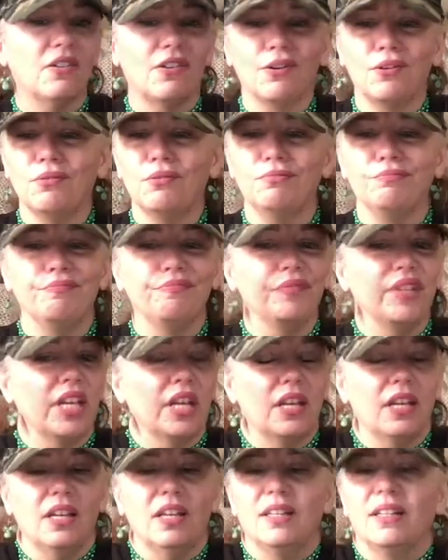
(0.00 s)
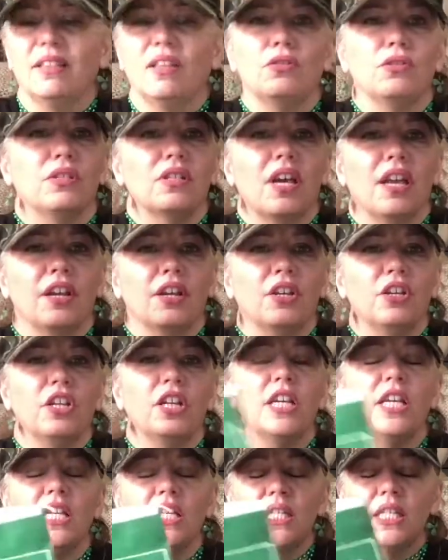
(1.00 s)
know, those kind of
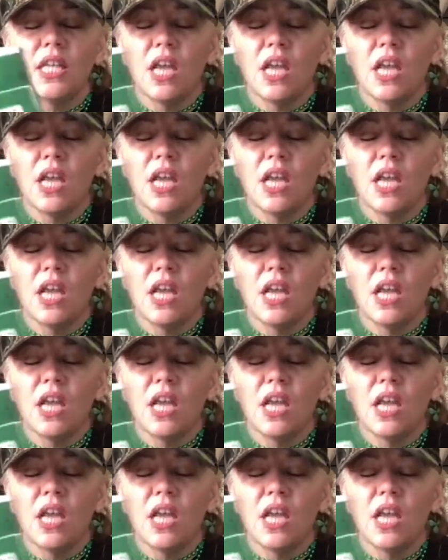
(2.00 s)
cookies.